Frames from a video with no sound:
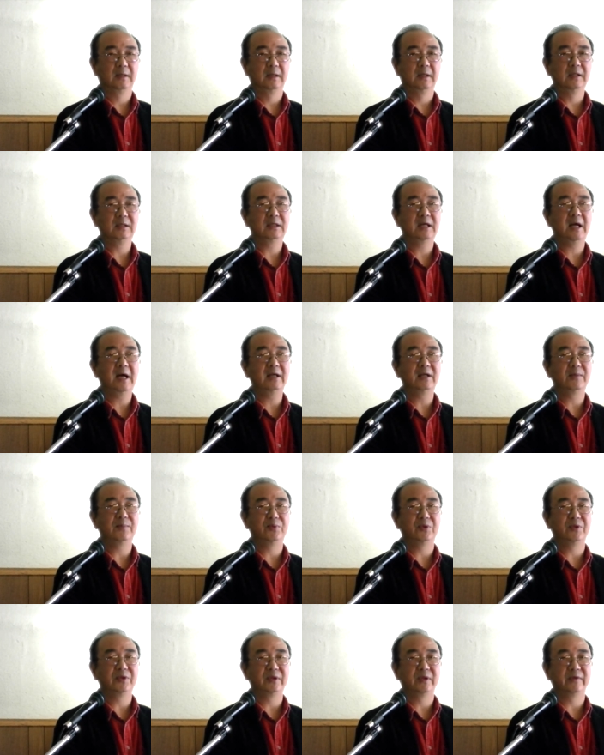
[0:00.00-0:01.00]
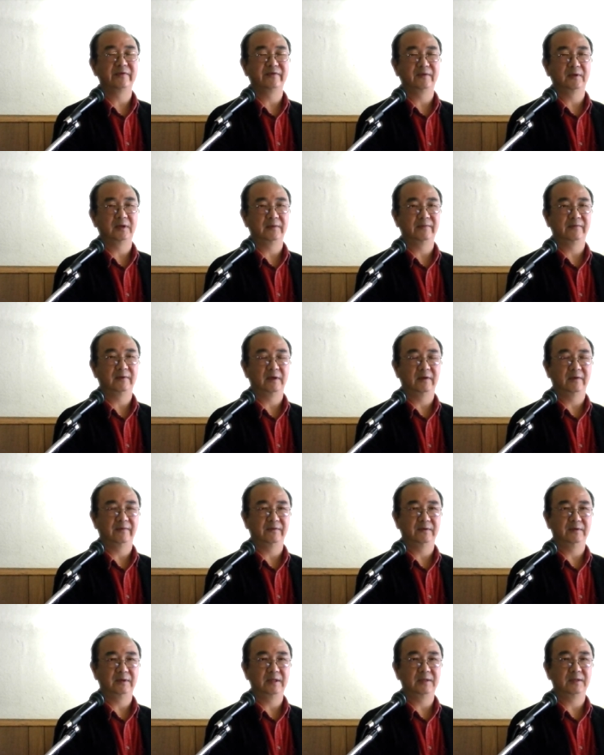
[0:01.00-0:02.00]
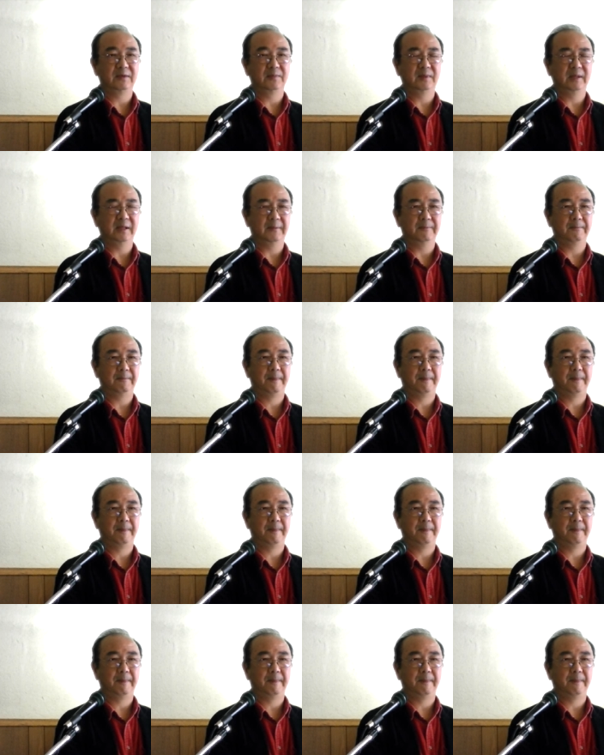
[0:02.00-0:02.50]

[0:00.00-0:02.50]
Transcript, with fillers: this kind of process of, of discipline.